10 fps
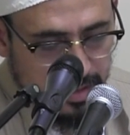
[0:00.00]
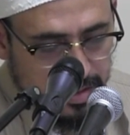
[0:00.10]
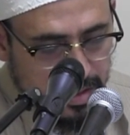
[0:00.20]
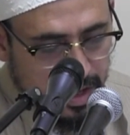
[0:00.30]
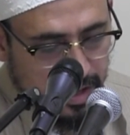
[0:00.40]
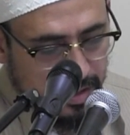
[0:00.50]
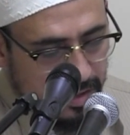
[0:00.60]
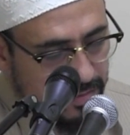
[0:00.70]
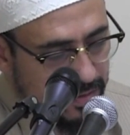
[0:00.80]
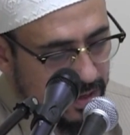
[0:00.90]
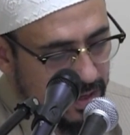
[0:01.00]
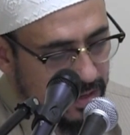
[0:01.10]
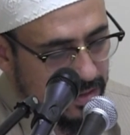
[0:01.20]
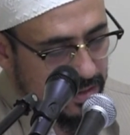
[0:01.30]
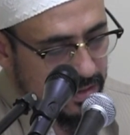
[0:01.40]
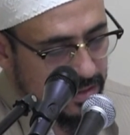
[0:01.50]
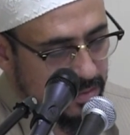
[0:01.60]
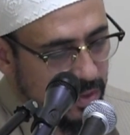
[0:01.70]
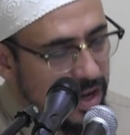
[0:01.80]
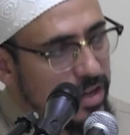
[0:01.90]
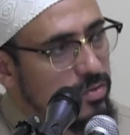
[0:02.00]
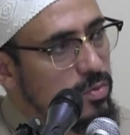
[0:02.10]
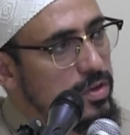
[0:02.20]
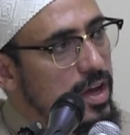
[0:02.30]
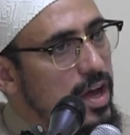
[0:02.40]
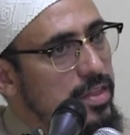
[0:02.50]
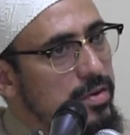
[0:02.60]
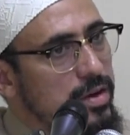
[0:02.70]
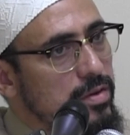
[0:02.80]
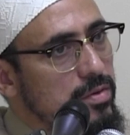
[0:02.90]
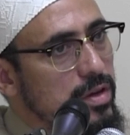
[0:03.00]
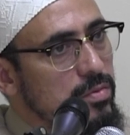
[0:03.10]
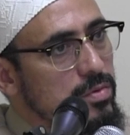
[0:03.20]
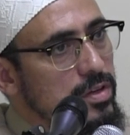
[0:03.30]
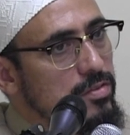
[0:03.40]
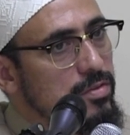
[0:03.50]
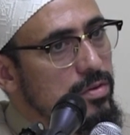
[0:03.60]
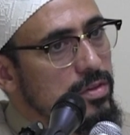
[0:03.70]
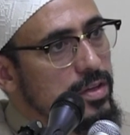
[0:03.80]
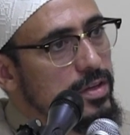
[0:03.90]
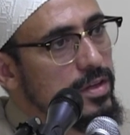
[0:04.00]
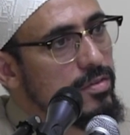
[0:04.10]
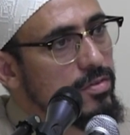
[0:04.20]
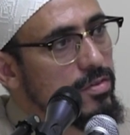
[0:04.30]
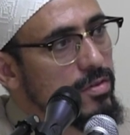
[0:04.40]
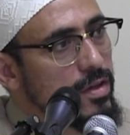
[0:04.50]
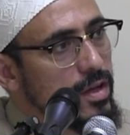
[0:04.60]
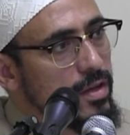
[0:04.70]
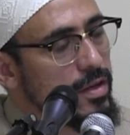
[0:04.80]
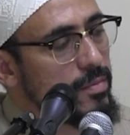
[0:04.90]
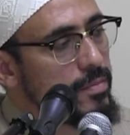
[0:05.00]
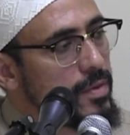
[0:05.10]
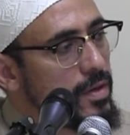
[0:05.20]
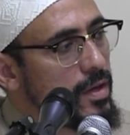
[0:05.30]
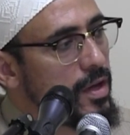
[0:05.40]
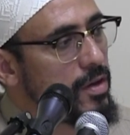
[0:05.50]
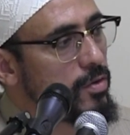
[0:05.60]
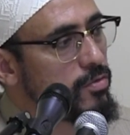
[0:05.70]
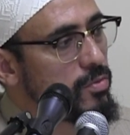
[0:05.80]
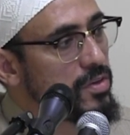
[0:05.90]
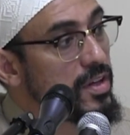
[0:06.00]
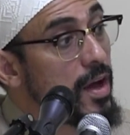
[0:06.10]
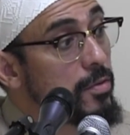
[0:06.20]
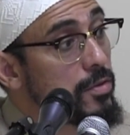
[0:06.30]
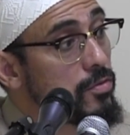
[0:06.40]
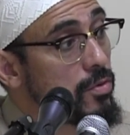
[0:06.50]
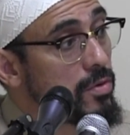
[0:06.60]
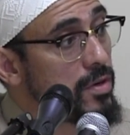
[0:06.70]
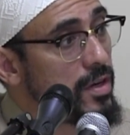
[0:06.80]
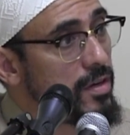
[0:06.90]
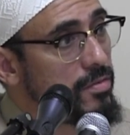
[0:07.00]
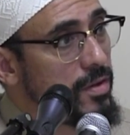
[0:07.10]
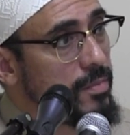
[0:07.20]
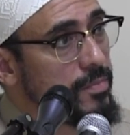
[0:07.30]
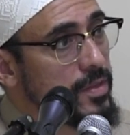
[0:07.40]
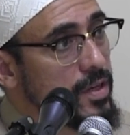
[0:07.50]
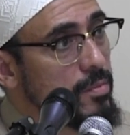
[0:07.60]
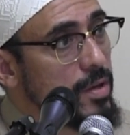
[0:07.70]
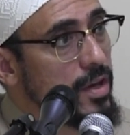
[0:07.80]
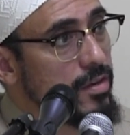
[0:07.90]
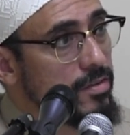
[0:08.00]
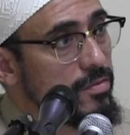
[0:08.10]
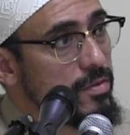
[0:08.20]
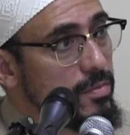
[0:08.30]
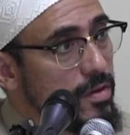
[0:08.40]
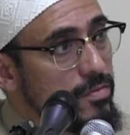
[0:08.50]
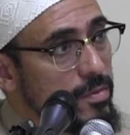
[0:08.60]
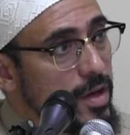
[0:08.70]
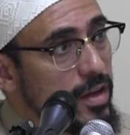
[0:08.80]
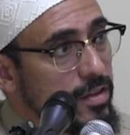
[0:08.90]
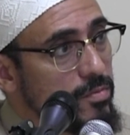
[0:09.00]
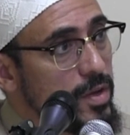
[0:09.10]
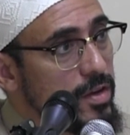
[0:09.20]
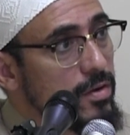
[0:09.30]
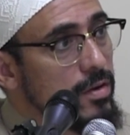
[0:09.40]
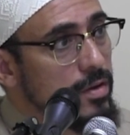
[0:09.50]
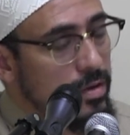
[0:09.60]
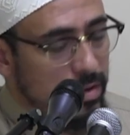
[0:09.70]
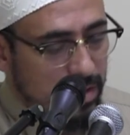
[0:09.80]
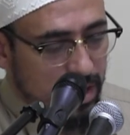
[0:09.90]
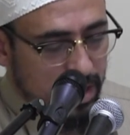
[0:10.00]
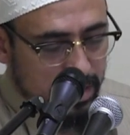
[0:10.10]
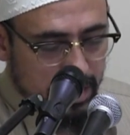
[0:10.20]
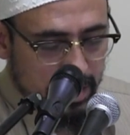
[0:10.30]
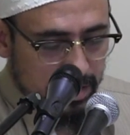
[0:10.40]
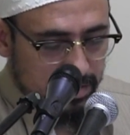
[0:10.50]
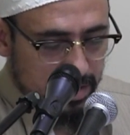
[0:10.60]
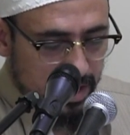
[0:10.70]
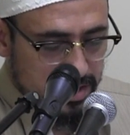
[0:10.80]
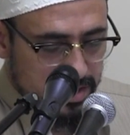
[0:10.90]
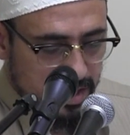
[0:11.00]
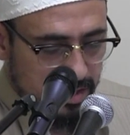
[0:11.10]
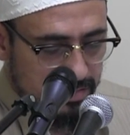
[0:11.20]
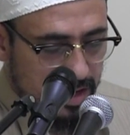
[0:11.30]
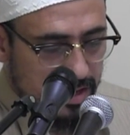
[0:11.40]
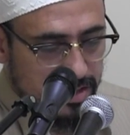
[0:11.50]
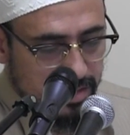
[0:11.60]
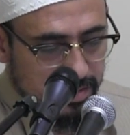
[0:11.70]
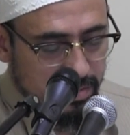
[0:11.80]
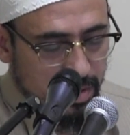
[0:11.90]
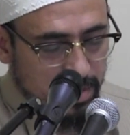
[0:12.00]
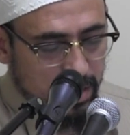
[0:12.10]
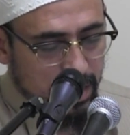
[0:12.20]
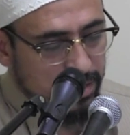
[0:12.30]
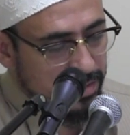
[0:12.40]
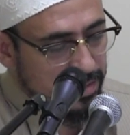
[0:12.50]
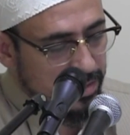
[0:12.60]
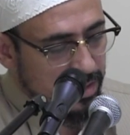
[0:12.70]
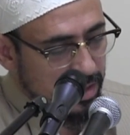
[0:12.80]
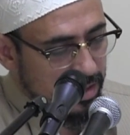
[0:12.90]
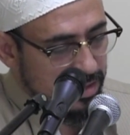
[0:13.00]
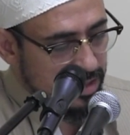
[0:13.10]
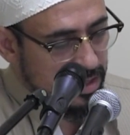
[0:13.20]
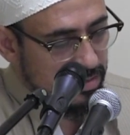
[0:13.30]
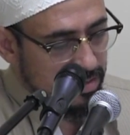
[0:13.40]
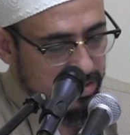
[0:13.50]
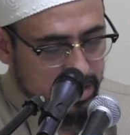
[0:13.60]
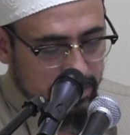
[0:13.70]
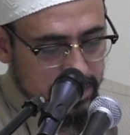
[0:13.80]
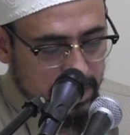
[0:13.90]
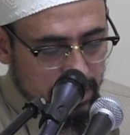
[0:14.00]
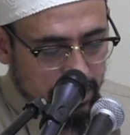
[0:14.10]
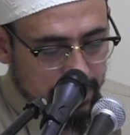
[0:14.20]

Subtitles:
it's a night of that the pious will gather and read certain litanies and also recount the story of the companions of the Battle of Badr, and it's a night to take advantage of in Ramadan, the eve of the 17th.